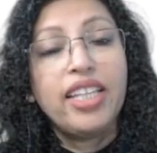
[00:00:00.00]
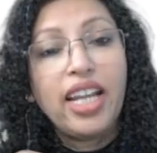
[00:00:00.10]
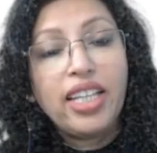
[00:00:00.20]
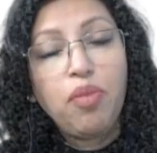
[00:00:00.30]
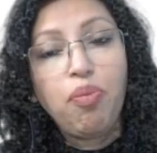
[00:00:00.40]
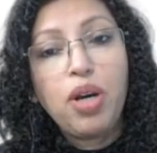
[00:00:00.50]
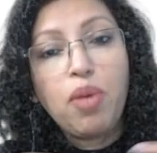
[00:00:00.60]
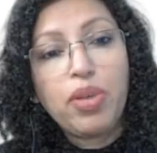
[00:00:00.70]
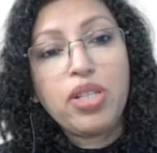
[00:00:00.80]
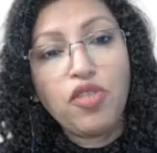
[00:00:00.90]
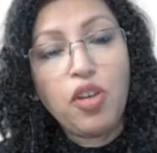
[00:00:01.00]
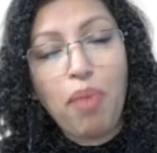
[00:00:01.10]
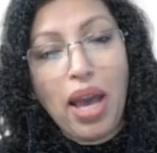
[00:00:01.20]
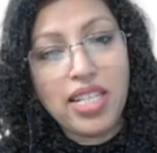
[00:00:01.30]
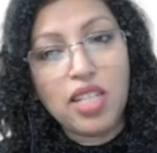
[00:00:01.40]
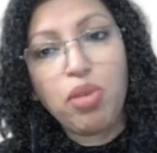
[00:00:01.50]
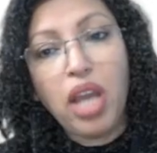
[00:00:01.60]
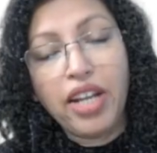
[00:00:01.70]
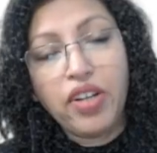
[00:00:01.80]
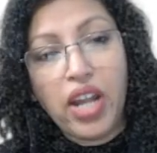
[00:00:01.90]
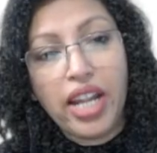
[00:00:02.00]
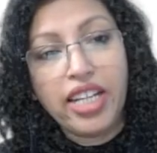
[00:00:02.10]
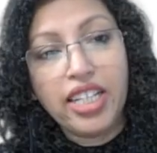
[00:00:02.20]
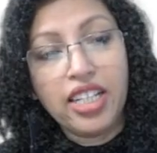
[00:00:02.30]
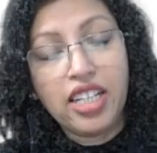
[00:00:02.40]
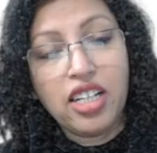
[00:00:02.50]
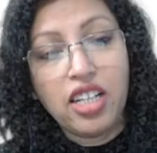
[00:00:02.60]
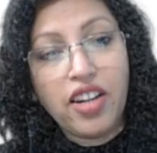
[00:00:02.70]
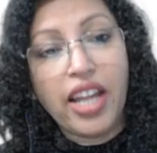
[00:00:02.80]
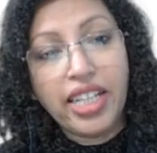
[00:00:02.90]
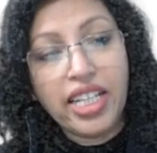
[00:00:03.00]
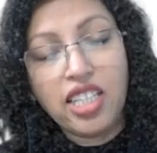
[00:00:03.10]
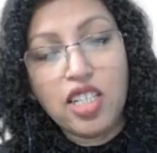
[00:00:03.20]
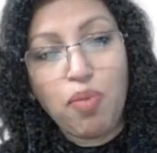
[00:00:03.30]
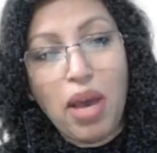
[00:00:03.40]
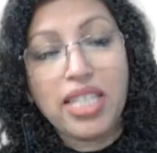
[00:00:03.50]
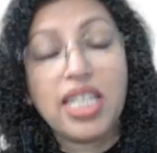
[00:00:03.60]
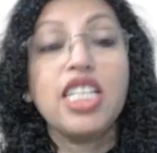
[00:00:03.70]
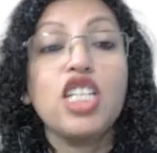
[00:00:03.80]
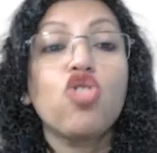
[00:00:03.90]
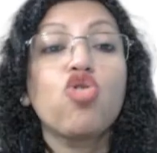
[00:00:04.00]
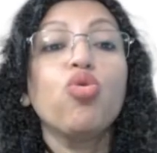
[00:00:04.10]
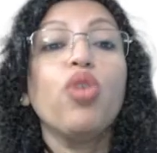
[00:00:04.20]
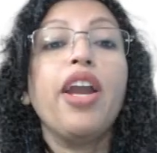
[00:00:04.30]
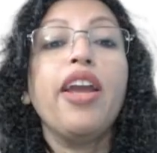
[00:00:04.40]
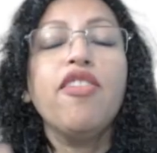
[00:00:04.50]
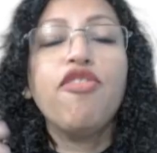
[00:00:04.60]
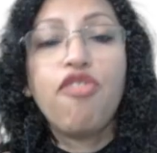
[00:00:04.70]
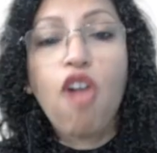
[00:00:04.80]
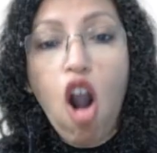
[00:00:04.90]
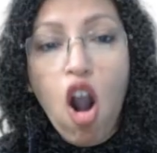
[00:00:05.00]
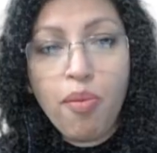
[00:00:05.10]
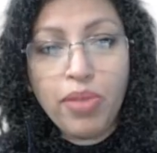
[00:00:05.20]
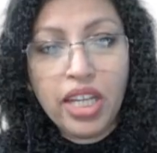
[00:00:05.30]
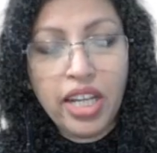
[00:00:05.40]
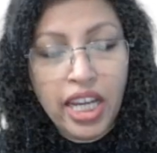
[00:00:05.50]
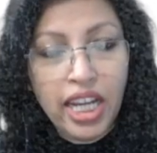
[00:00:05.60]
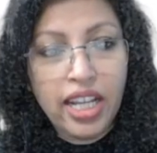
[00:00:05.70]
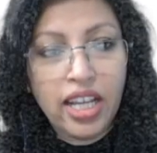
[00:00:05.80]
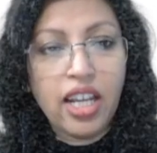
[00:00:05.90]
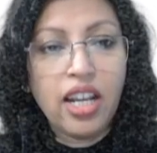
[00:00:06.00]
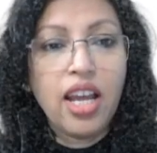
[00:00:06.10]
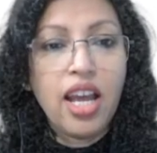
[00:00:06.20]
that the purpose of the passage behind writing this passage is to inform the reader